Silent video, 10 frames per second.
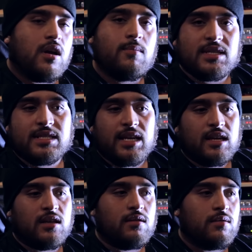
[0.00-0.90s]
I'm gonna
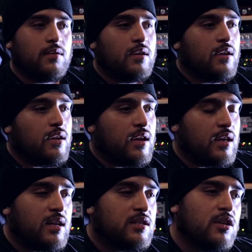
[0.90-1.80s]
take you."
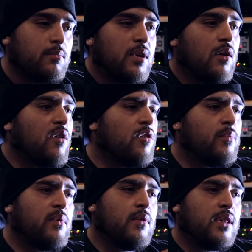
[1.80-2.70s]
and he took me
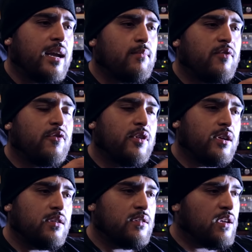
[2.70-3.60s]
home and like before
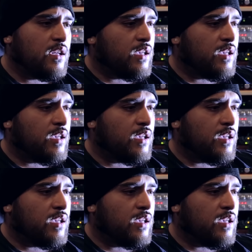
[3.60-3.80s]
he,